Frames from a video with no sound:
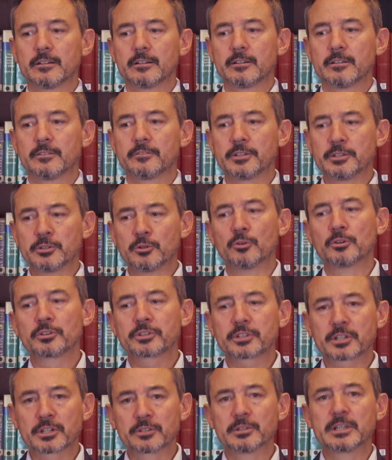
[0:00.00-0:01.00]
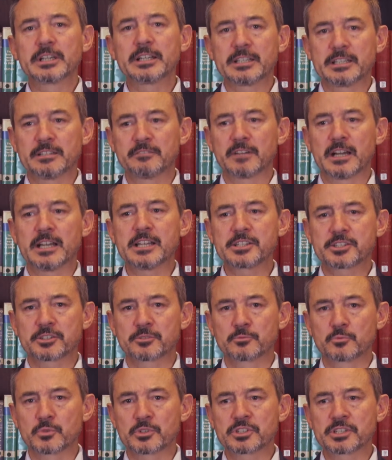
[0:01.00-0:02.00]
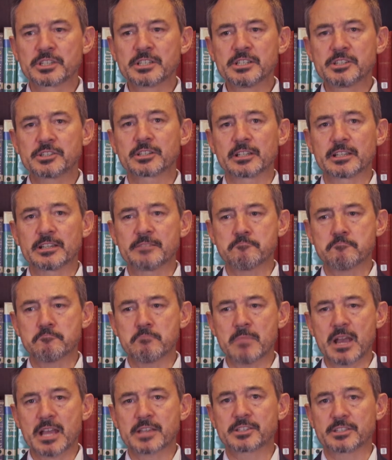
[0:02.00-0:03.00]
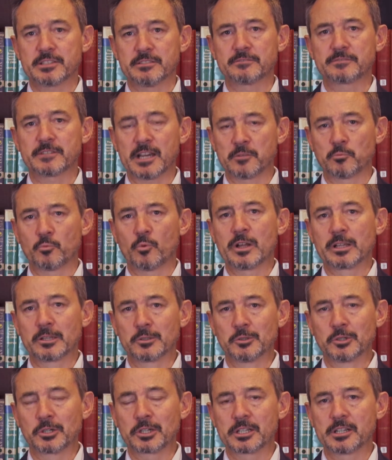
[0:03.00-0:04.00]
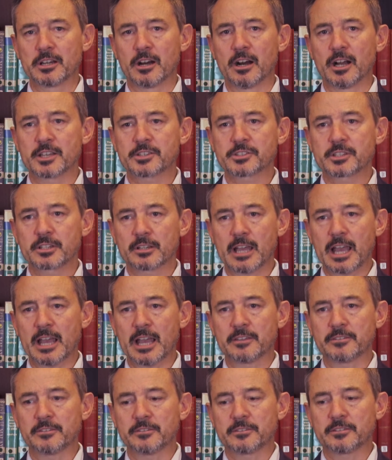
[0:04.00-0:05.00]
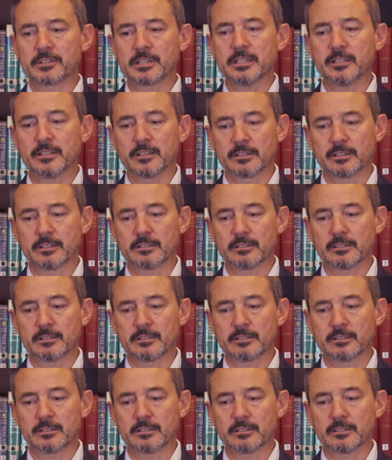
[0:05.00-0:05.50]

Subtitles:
The North Korean invasion was initially massive and well organised, and the